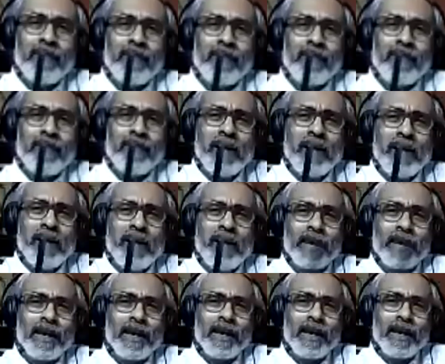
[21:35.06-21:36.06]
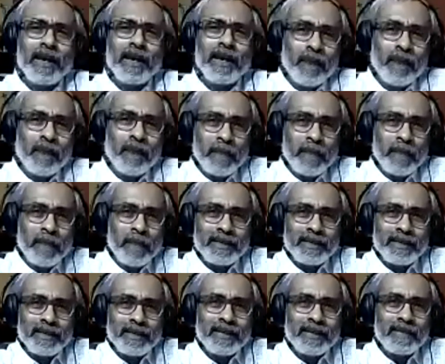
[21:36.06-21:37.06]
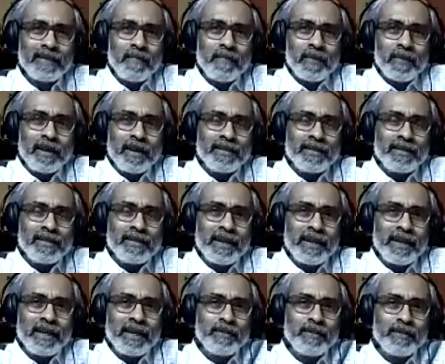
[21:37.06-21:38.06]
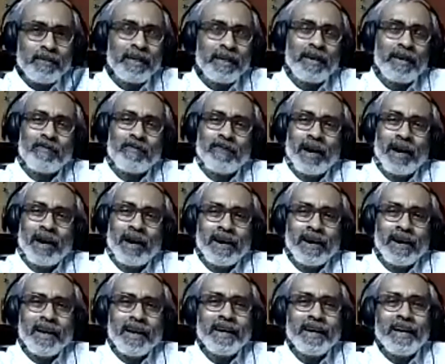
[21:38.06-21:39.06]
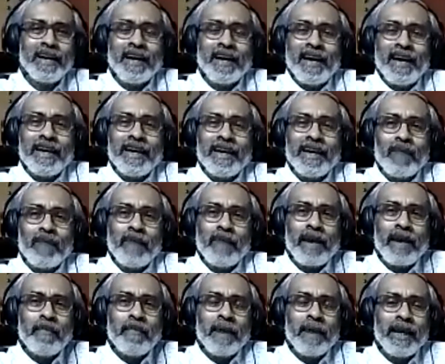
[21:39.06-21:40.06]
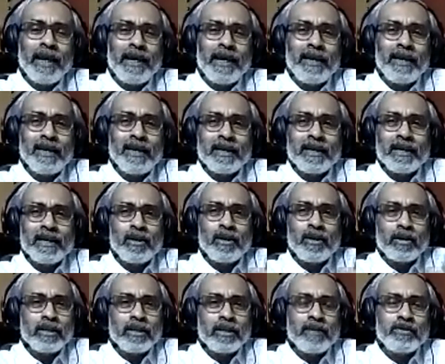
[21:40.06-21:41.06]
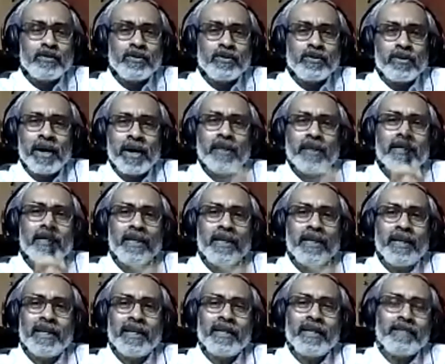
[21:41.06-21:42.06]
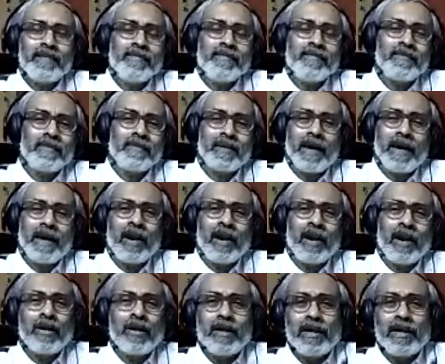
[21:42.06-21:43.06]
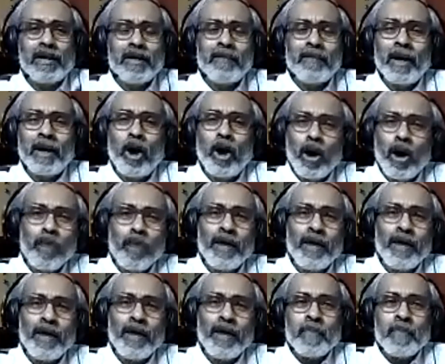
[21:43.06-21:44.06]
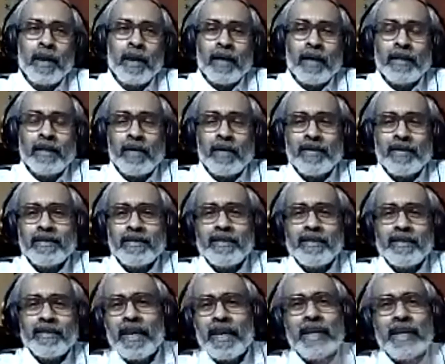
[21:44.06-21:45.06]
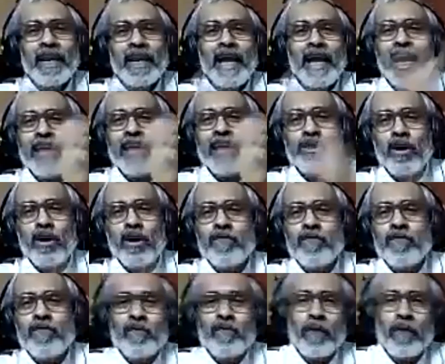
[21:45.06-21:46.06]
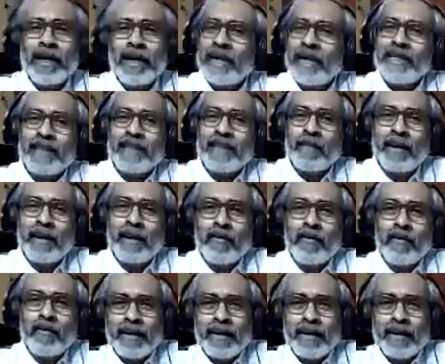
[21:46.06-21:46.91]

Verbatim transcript: can intervene for one minute here, just yeah, like you course. said of learning, yeah, when my little daughter used to run uh, along in my hallway, there was this little edge of my working table, right?